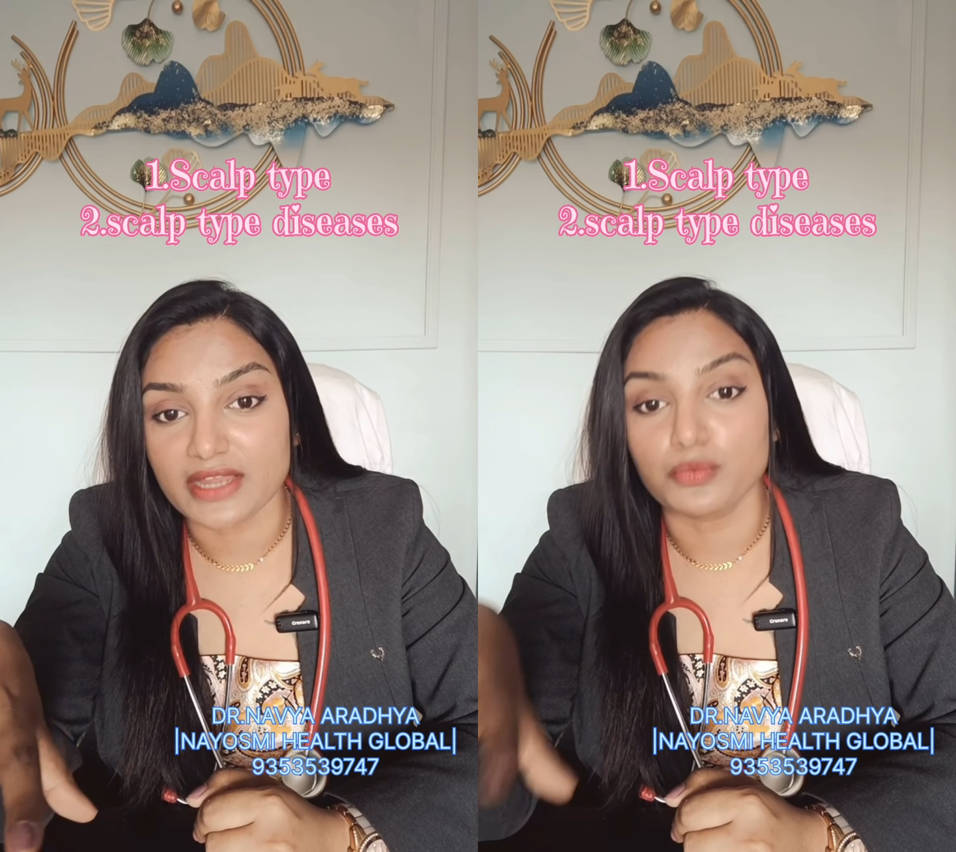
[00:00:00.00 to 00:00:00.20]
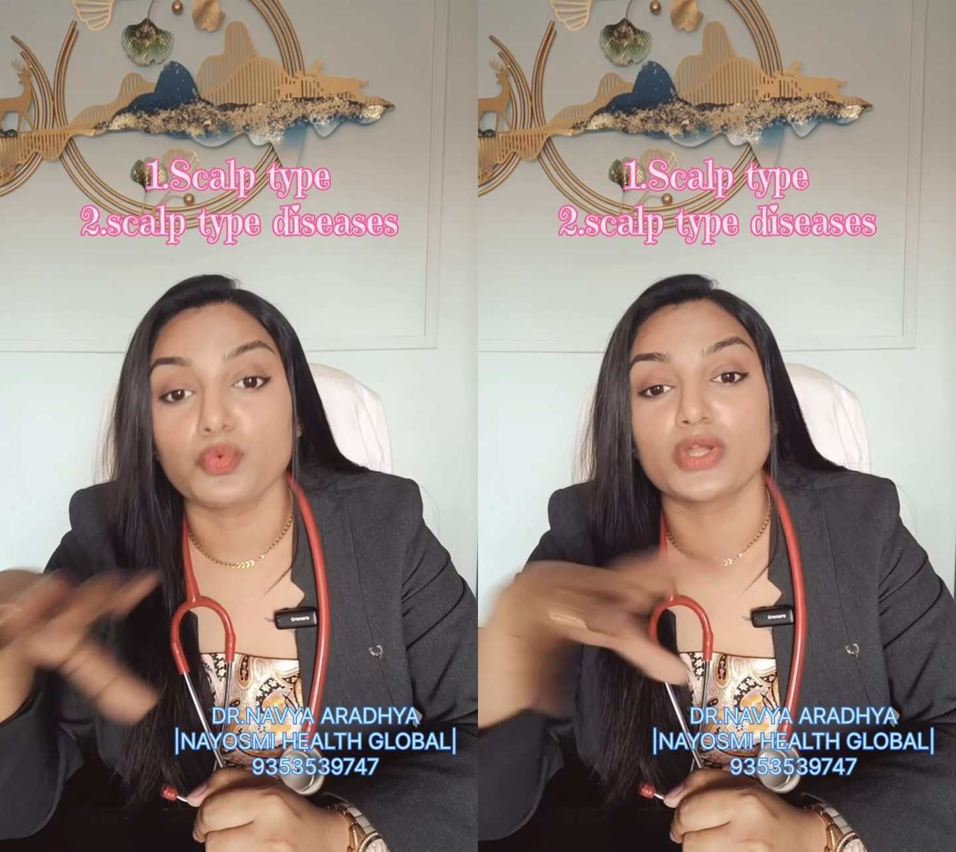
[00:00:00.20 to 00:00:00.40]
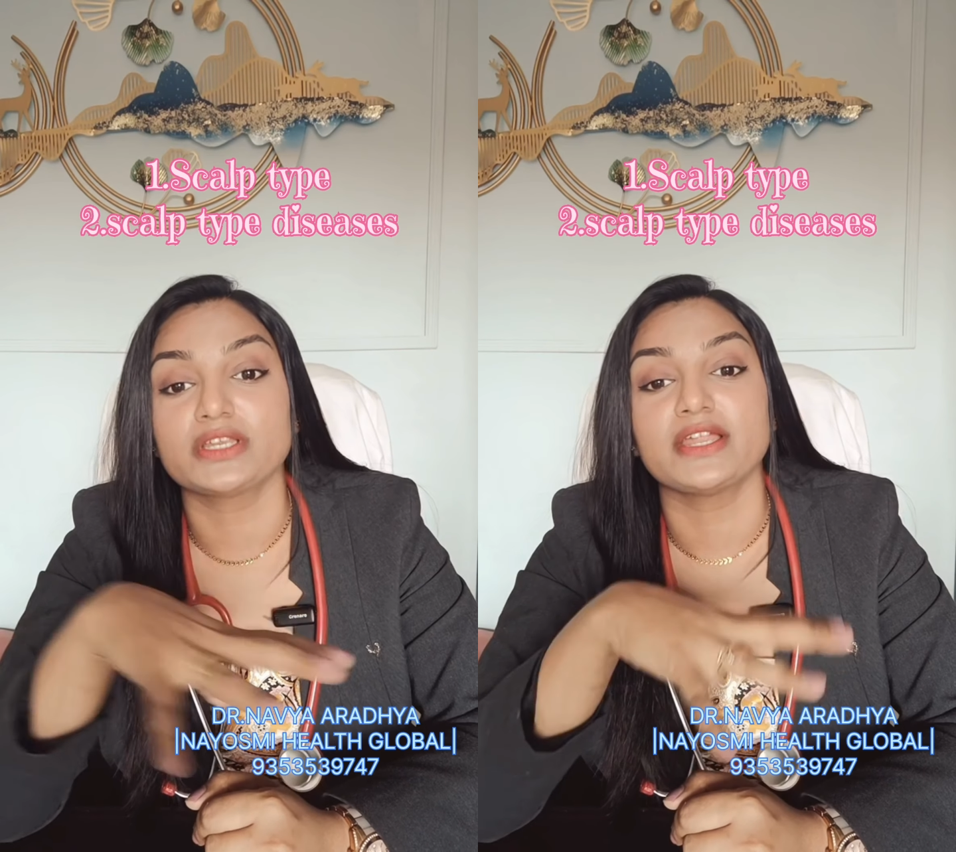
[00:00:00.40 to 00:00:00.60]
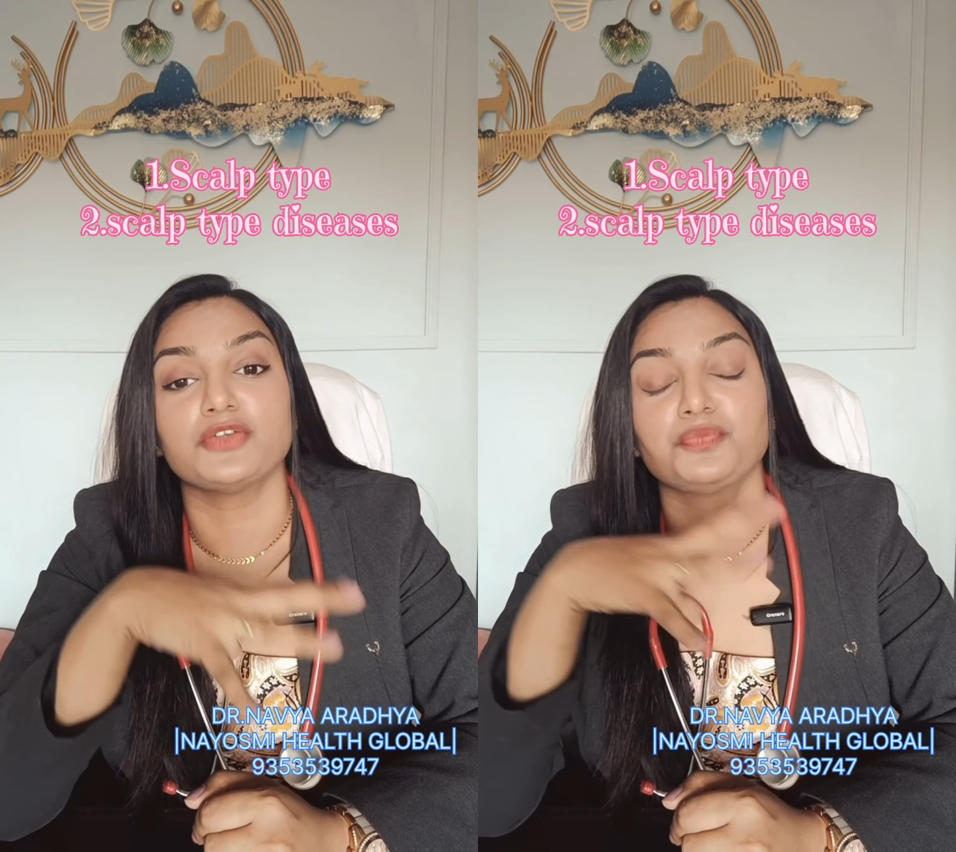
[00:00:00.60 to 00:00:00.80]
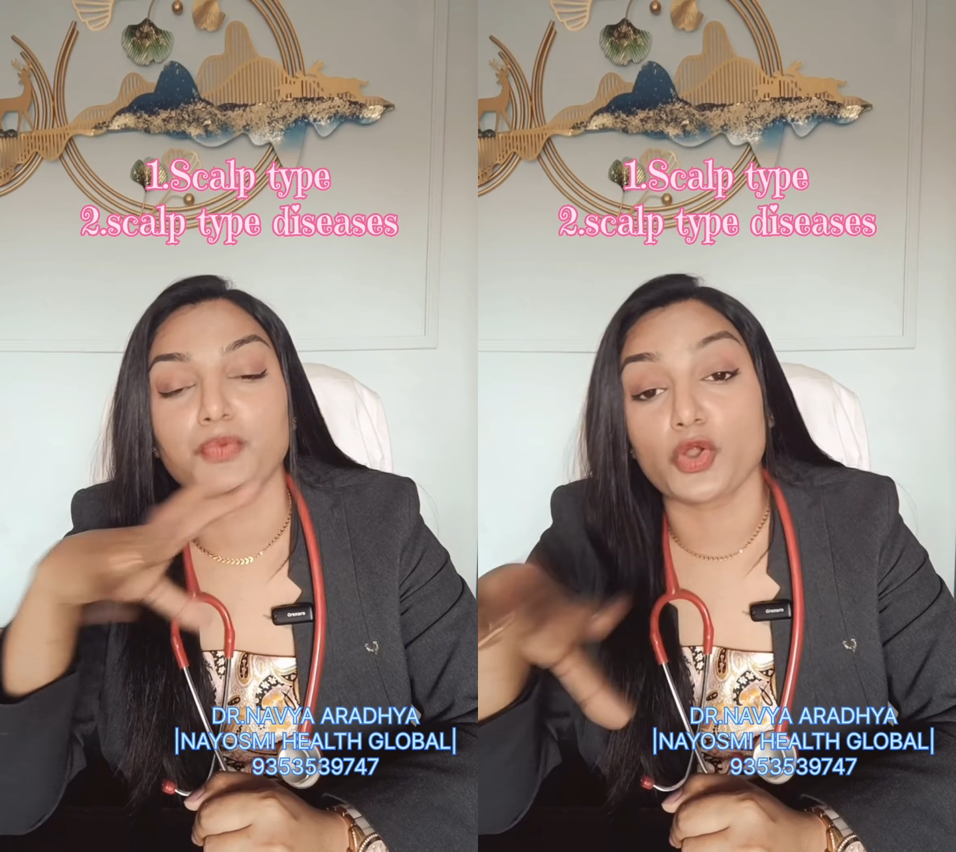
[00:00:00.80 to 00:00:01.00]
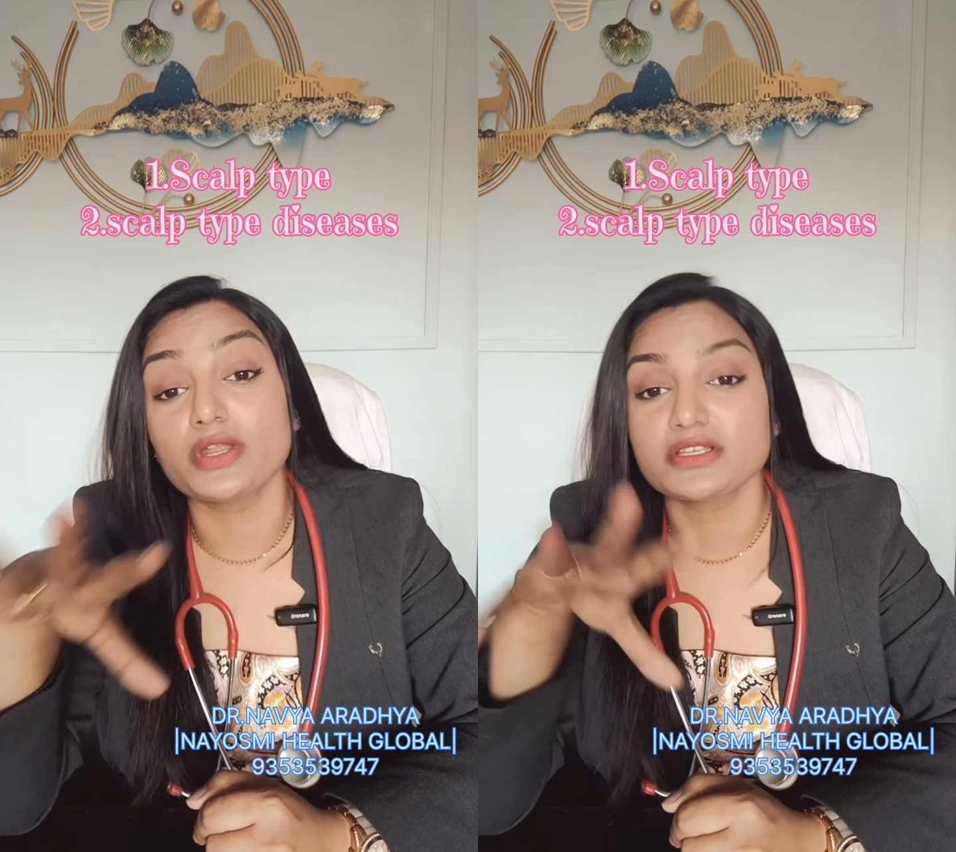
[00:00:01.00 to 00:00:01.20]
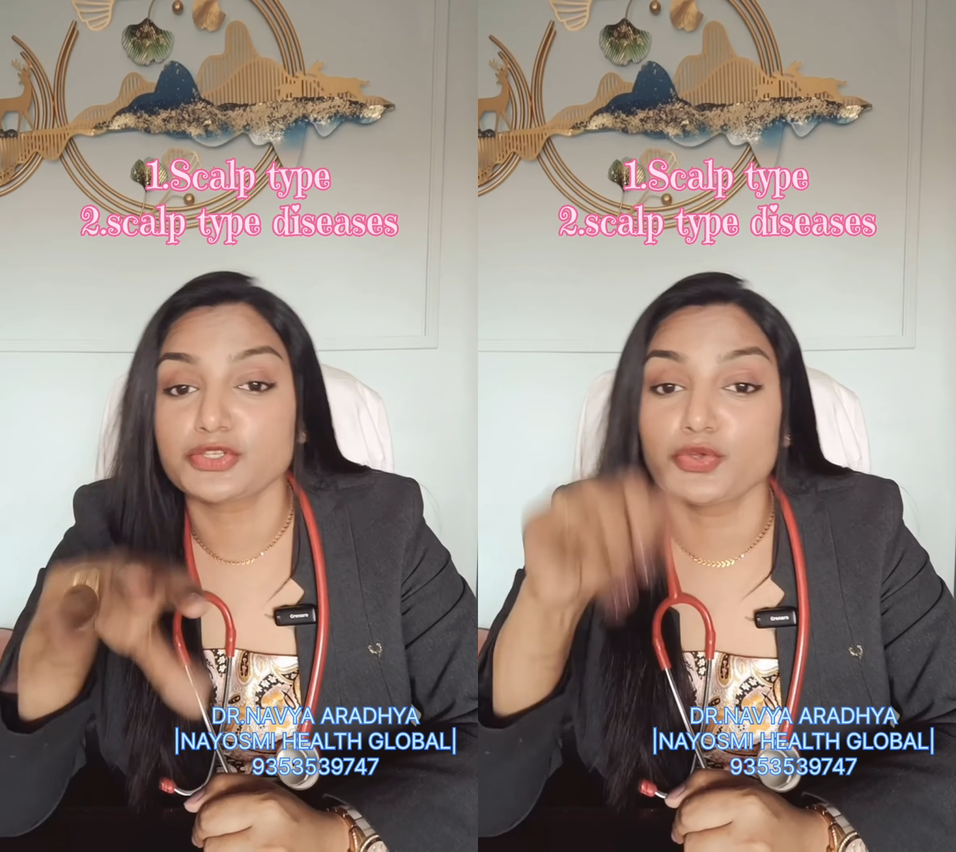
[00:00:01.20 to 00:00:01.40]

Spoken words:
and what kind of products